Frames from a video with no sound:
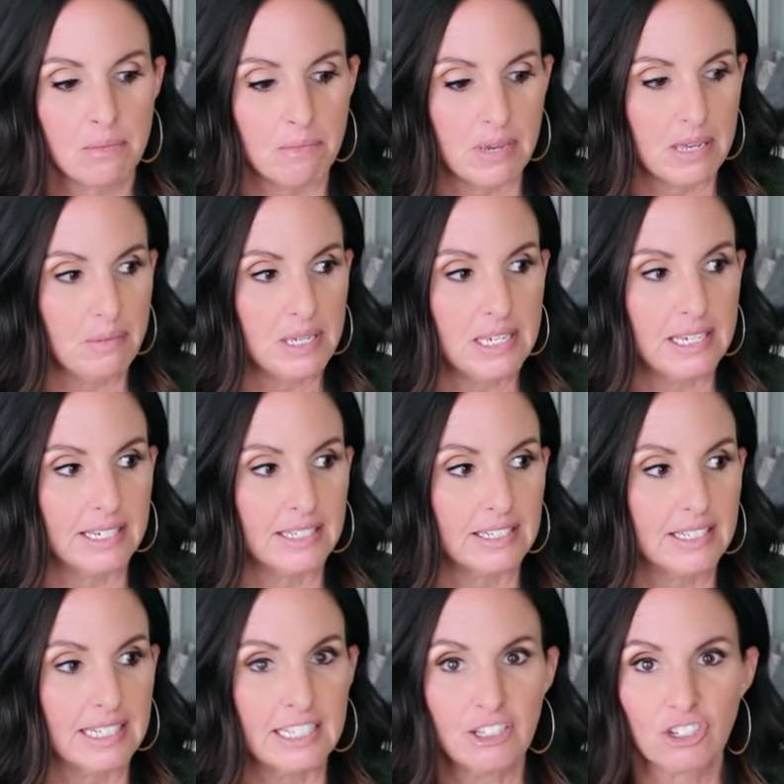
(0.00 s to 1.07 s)
Maybe
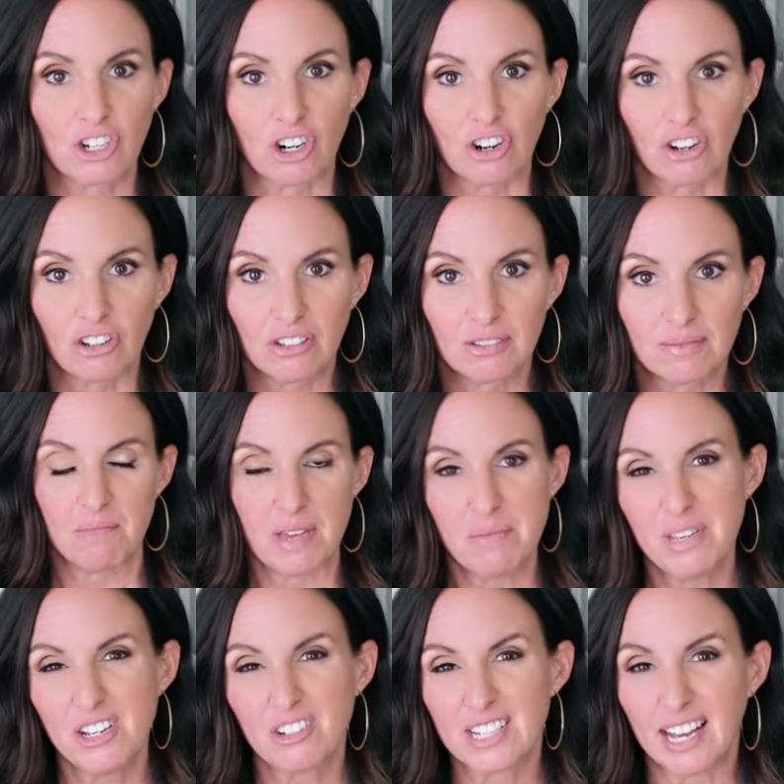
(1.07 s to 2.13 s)
it's internal.
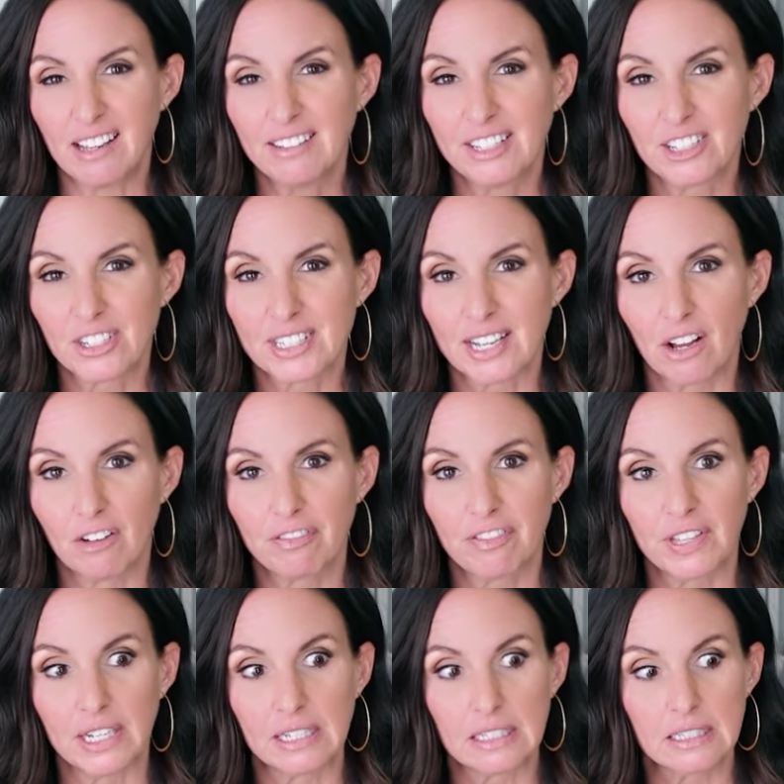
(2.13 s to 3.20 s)
Maybe you're telling yourself
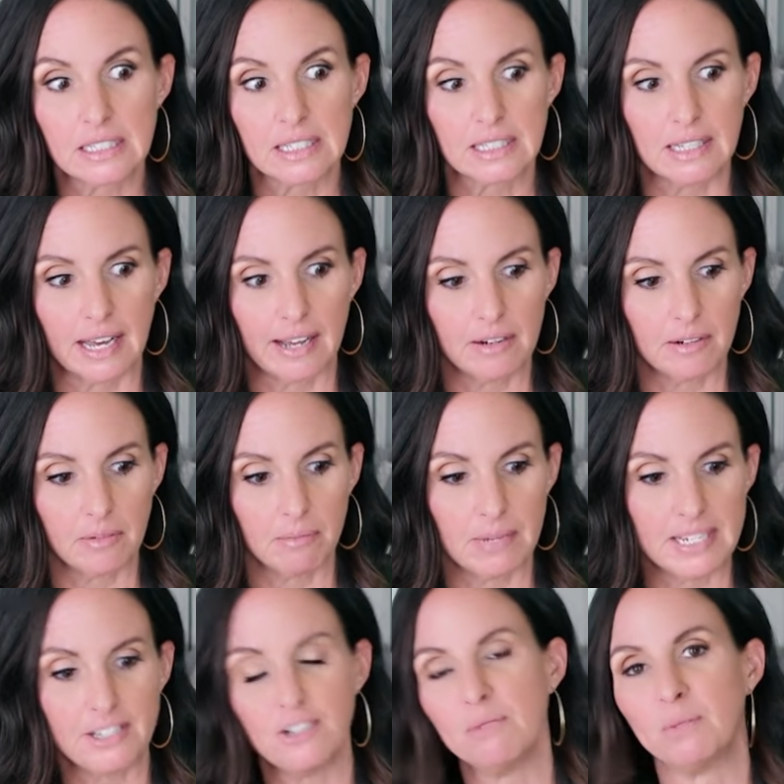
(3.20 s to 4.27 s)
things that
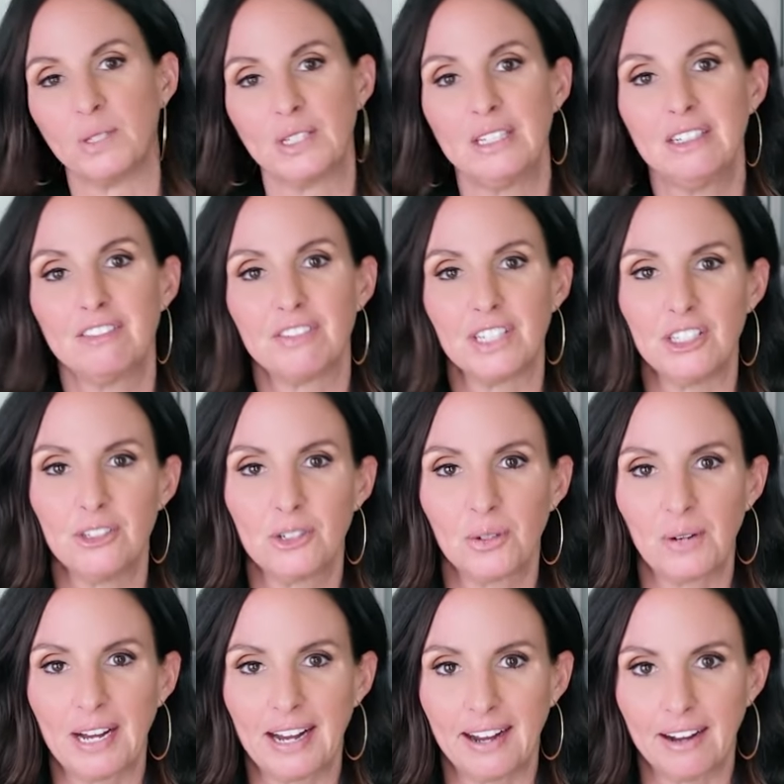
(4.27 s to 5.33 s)
make you believe that you
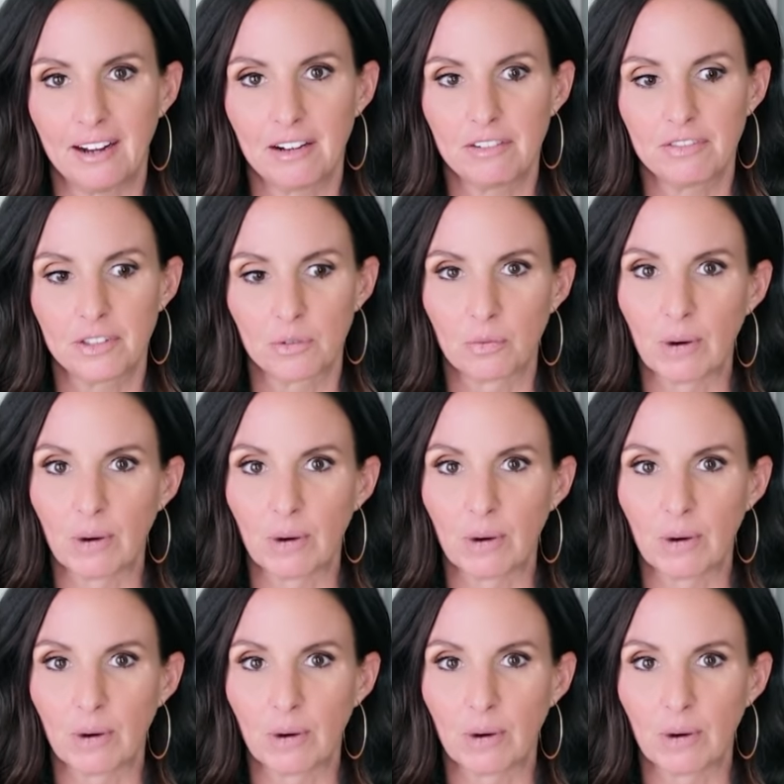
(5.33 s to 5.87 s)
don't have the